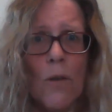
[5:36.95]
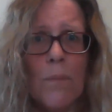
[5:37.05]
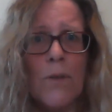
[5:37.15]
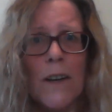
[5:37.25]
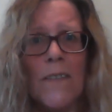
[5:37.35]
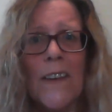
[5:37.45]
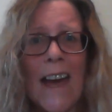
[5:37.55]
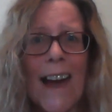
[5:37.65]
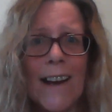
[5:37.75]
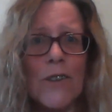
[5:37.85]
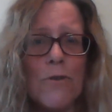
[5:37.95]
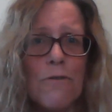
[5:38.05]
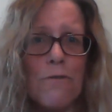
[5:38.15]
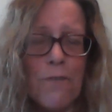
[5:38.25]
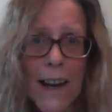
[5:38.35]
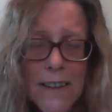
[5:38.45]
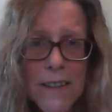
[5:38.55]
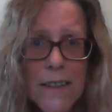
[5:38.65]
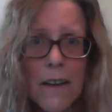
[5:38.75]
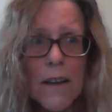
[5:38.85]
I put in the actual
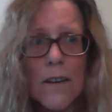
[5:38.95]
facts